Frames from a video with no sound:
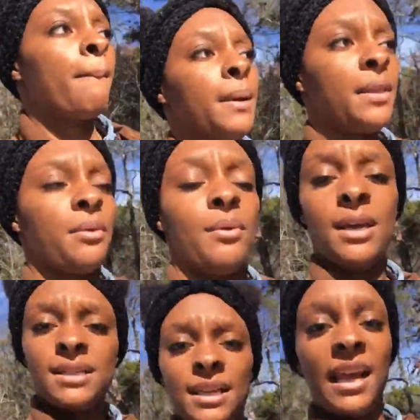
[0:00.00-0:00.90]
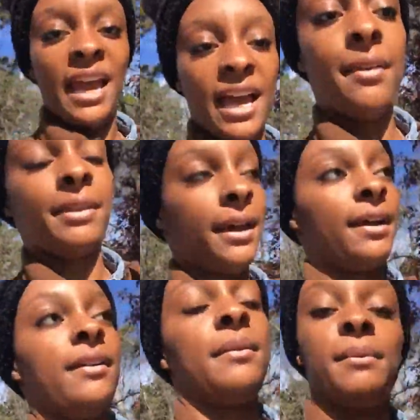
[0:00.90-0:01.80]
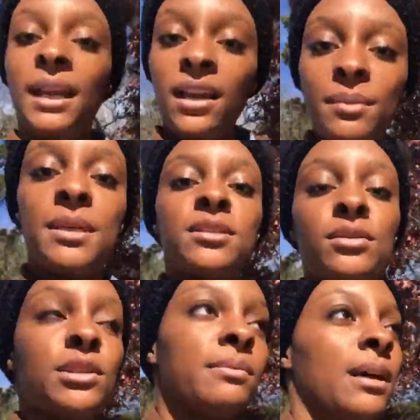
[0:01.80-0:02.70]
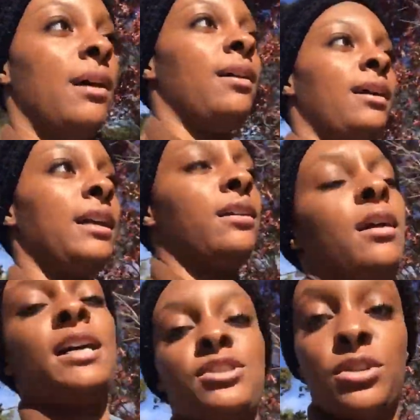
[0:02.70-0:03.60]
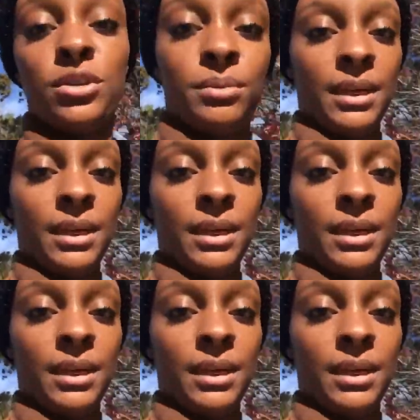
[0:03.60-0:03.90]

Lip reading: but the ones that they have there, the medium is too small and the large is too